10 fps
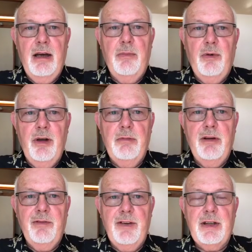
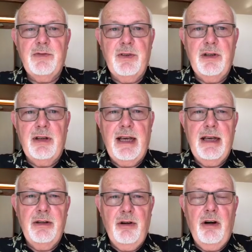appointment fixed for today,
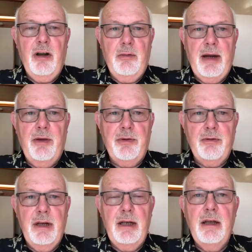and there are about
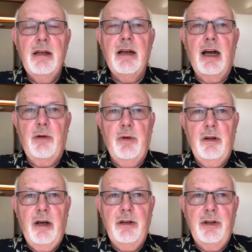three, I
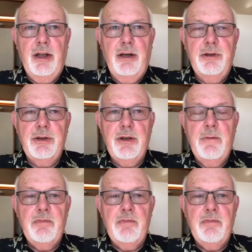will honour those.